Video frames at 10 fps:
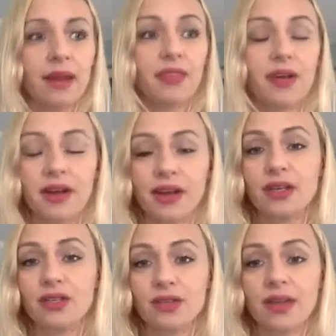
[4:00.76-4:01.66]
thought I
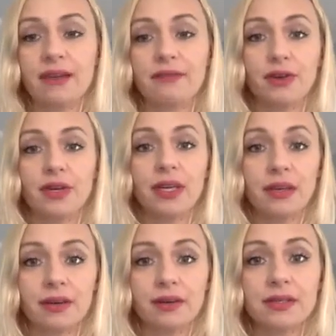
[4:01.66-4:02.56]
could do that for
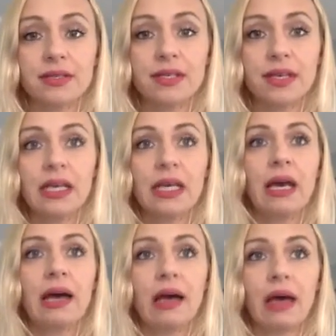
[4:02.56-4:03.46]
years.
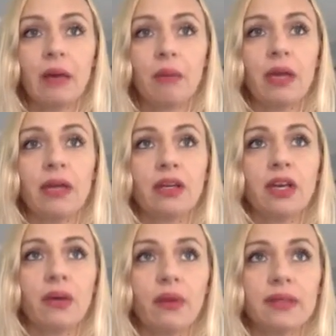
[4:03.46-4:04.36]
But
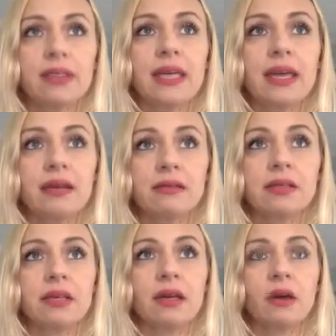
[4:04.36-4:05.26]
going to
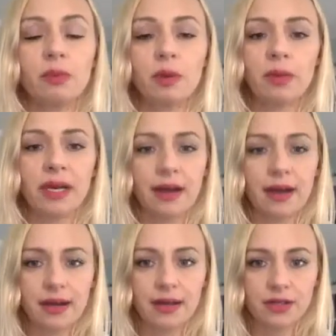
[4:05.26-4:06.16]
counseling opened
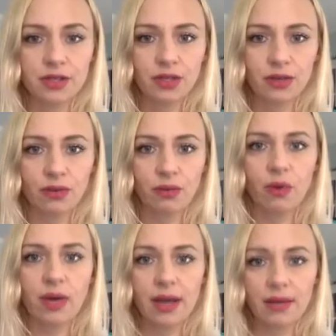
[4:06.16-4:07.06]
my eyes to
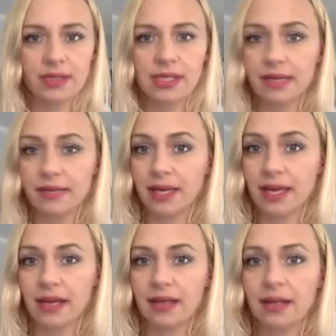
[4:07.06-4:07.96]
what I was living
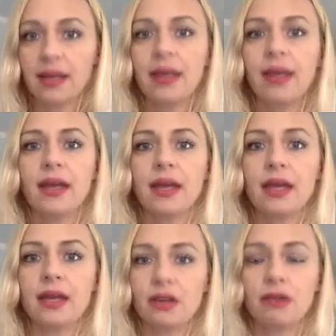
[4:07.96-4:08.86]
in,
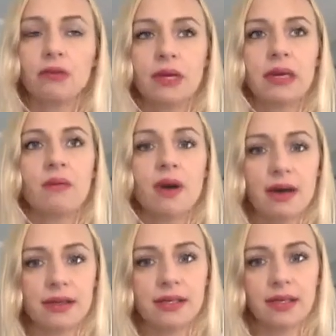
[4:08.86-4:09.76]
and who he
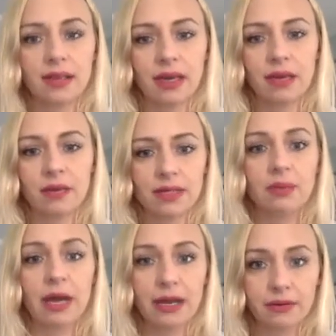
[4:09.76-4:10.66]
was, and that he was a
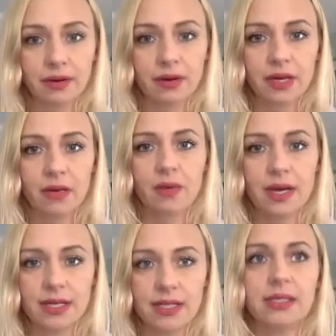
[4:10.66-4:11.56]
batterer. He
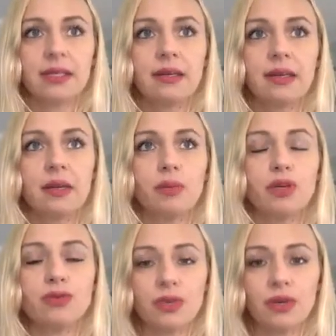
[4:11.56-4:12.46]
was an
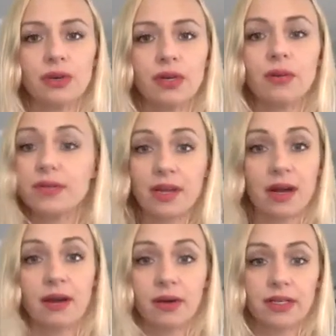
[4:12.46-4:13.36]
abuser. He was
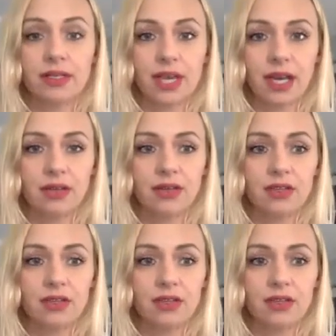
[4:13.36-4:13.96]
not going to change.